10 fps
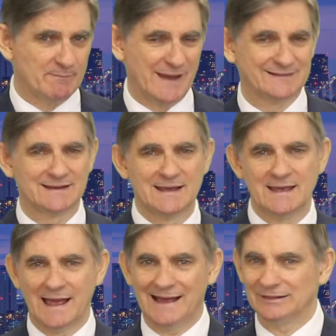but
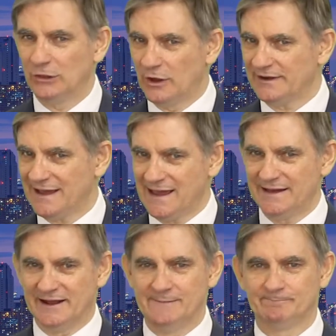a lot
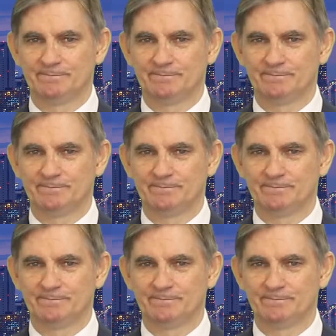harder.